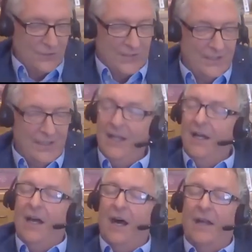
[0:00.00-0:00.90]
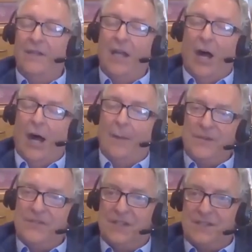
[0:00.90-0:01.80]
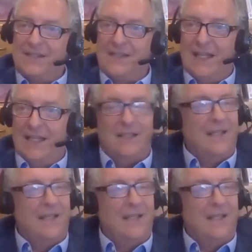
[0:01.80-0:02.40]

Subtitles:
And on the opposite seat,